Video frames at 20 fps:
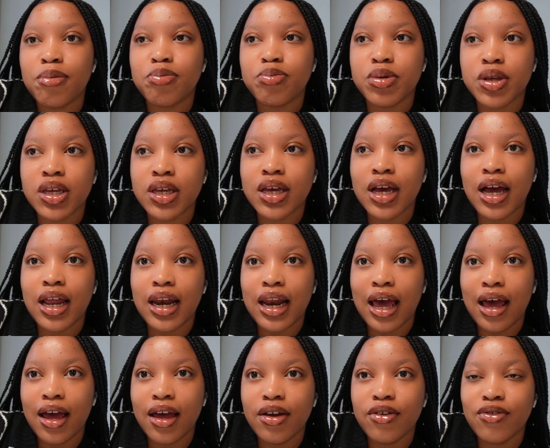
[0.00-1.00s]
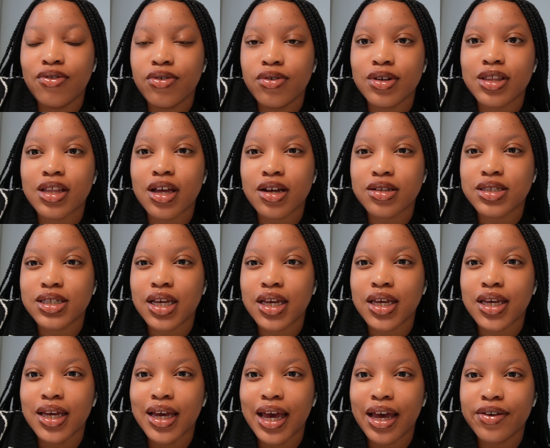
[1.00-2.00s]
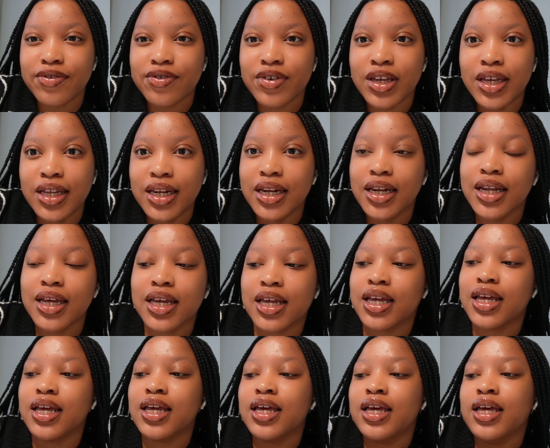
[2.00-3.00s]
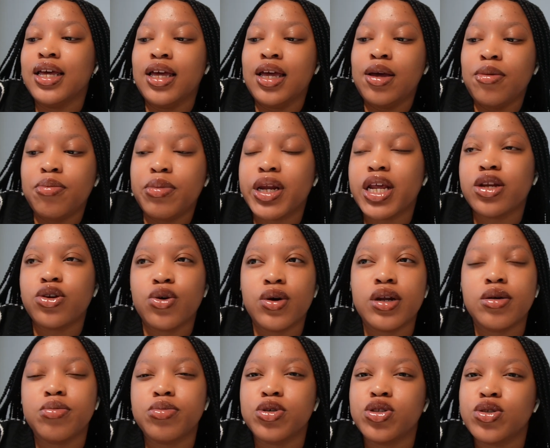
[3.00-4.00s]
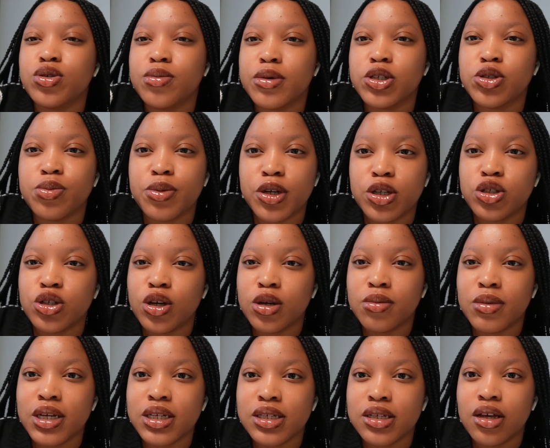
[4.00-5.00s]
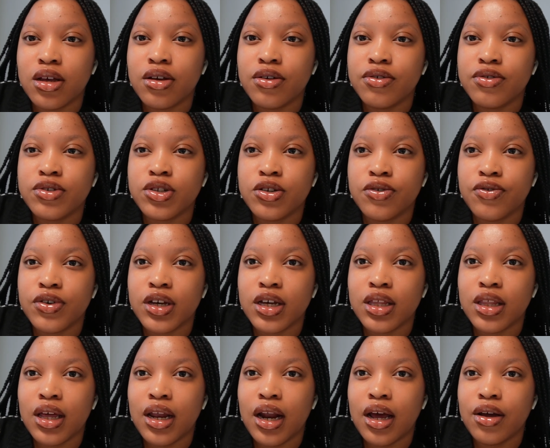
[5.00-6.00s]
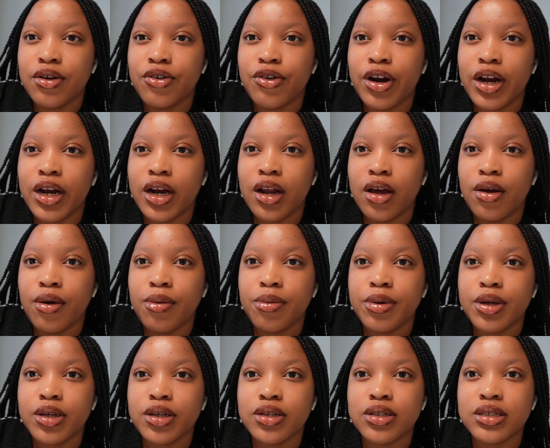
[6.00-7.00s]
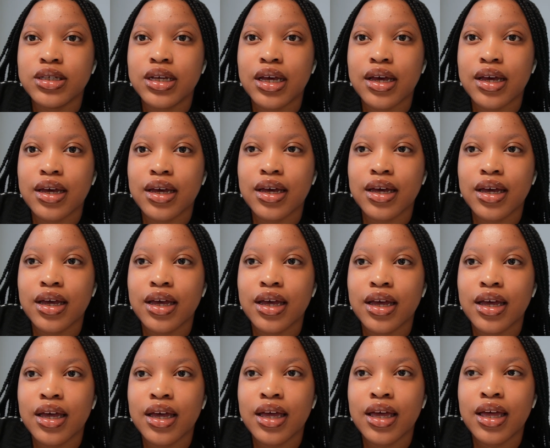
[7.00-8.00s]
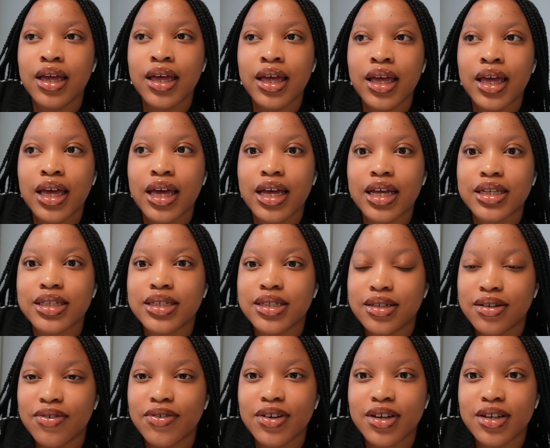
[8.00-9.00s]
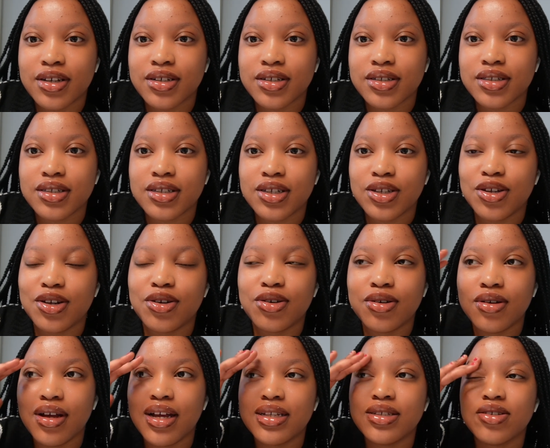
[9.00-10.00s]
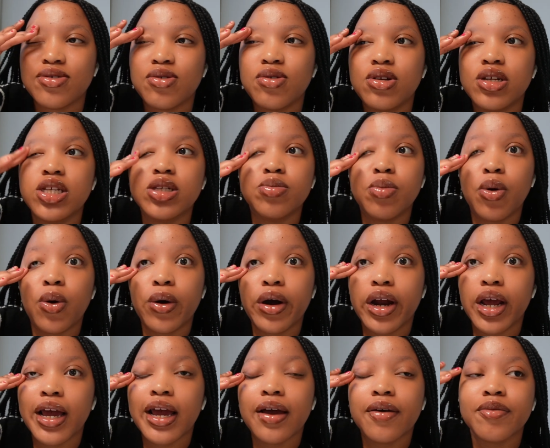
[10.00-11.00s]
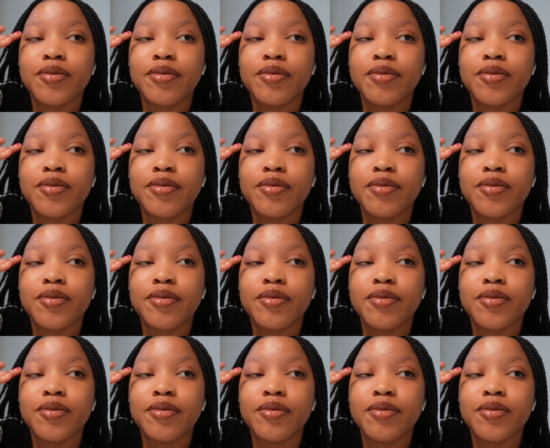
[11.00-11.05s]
be alive without taking caffeine, but I don't want to put too much pressure on myself to figure that out right now, because like, it's difficult, you know, and school is boring.